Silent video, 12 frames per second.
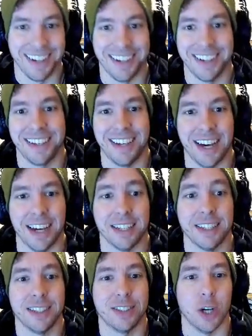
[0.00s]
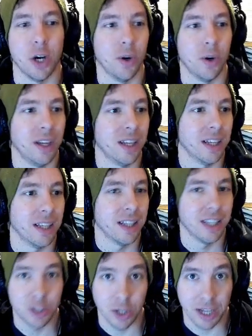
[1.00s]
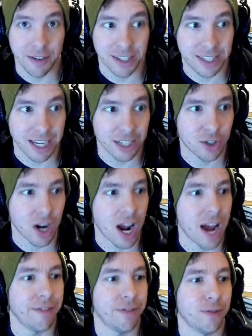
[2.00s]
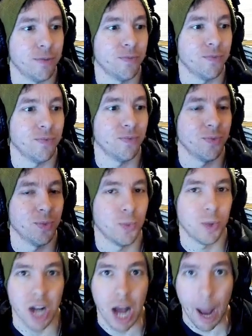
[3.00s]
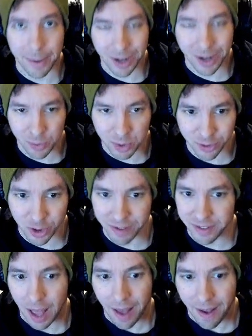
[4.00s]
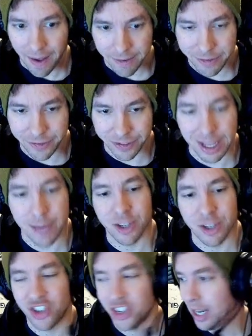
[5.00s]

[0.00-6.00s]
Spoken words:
Okay, so let's go give it a test drive. We're gonna hop into the river of flamage